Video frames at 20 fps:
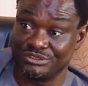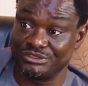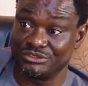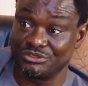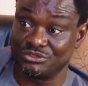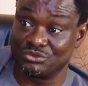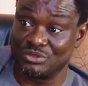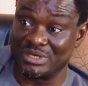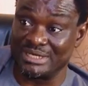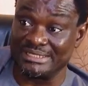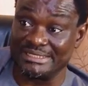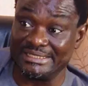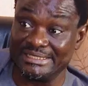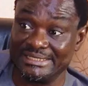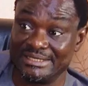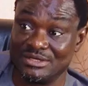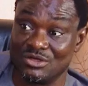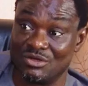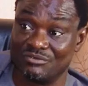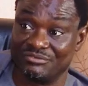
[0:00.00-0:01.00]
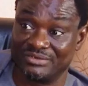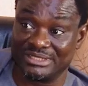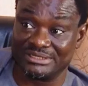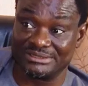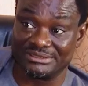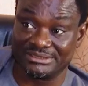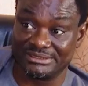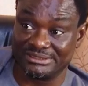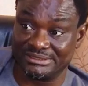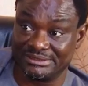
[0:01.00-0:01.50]
into an
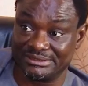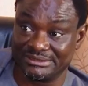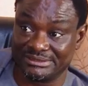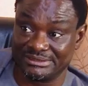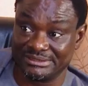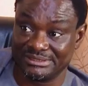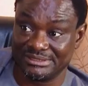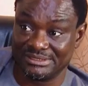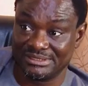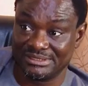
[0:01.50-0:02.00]
e-governance state.